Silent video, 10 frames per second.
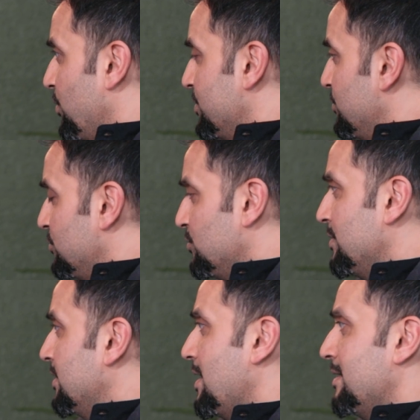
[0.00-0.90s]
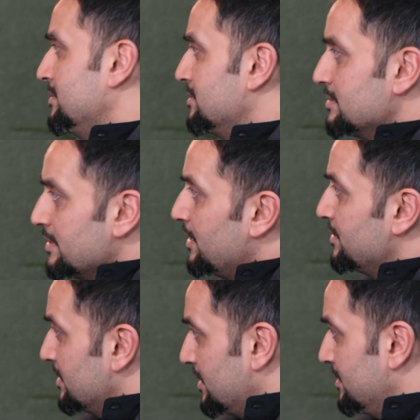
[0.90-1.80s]
what are you doing, and
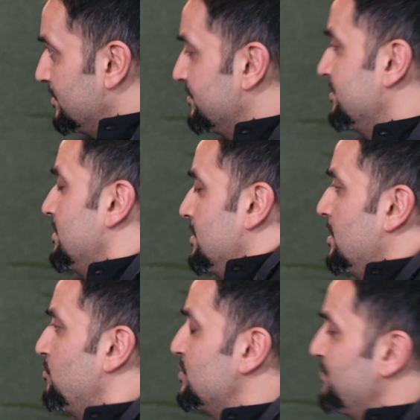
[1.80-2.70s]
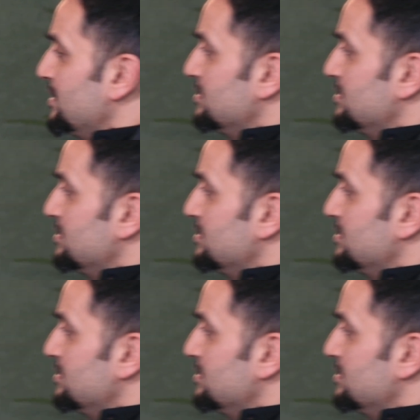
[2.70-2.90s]
other kind of risk